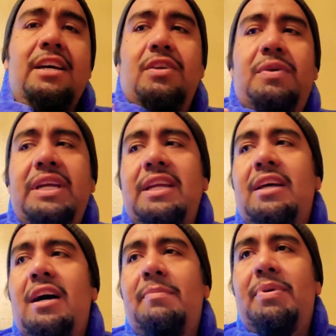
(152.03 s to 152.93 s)
You heat it
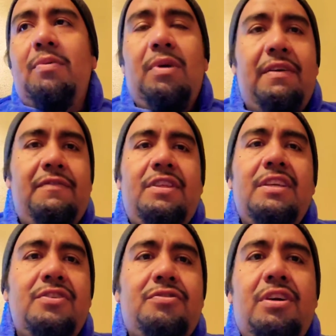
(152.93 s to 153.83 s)
up, whatever the
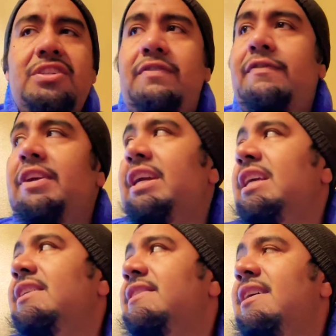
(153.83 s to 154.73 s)
instruction for
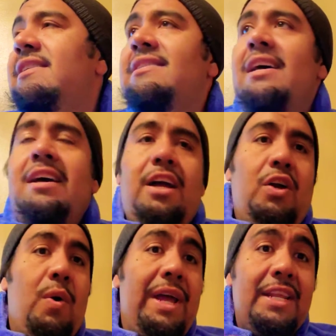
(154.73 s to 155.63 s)
heating says,
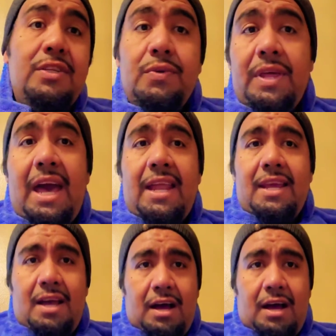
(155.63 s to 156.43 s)
go ahead and do that.